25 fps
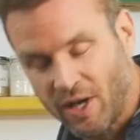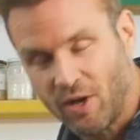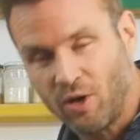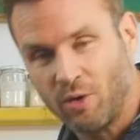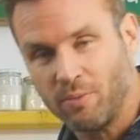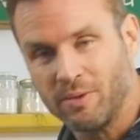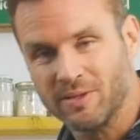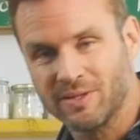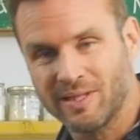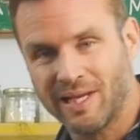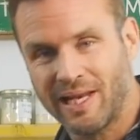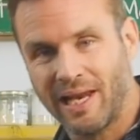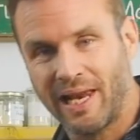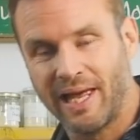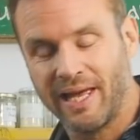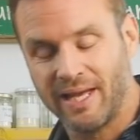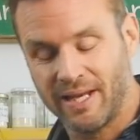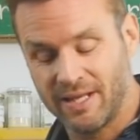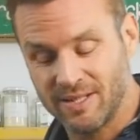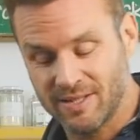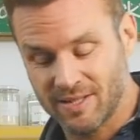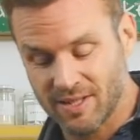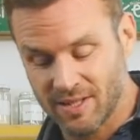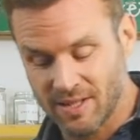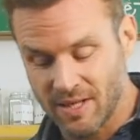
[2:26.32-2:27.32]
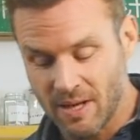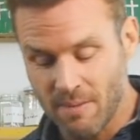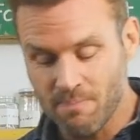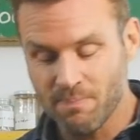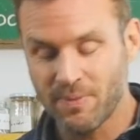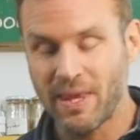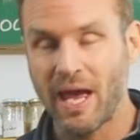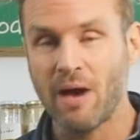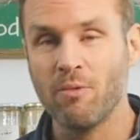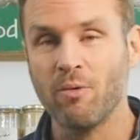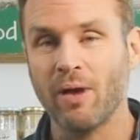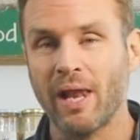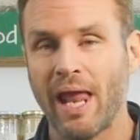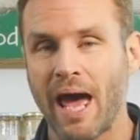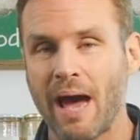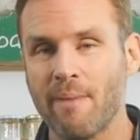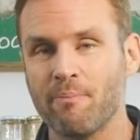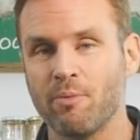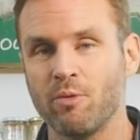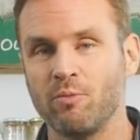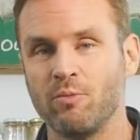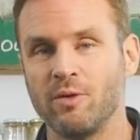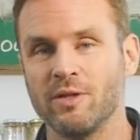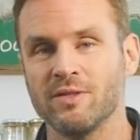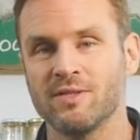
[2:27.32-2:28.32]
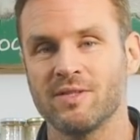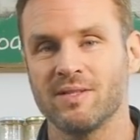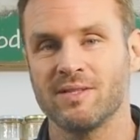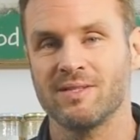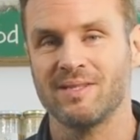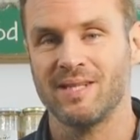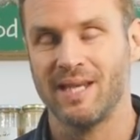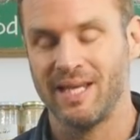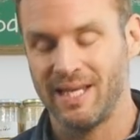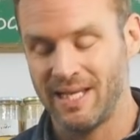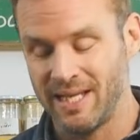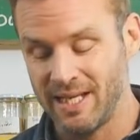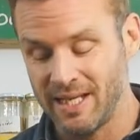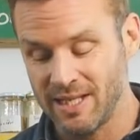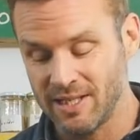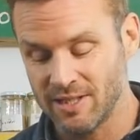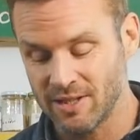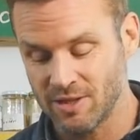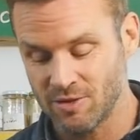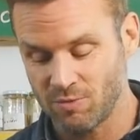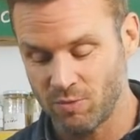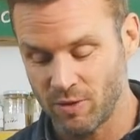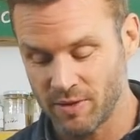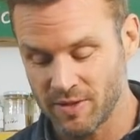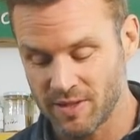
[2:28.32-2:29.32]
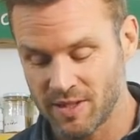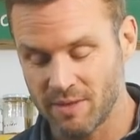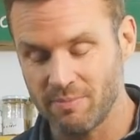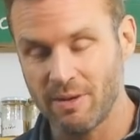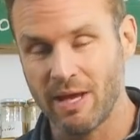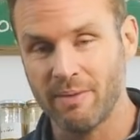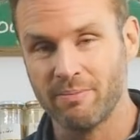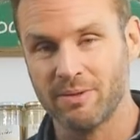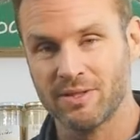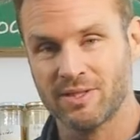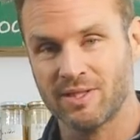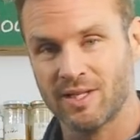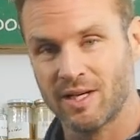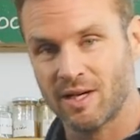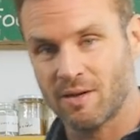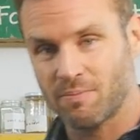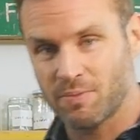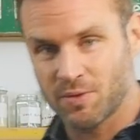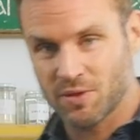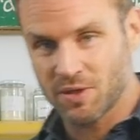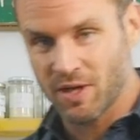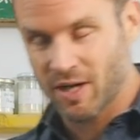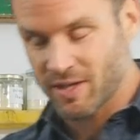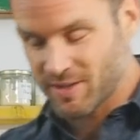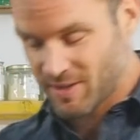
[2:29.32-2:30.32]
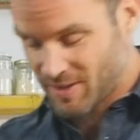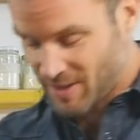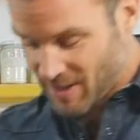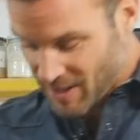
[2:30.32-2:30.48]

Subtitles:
of almost glaze to it. That will happen once it's heated. Once the maple syrup starts to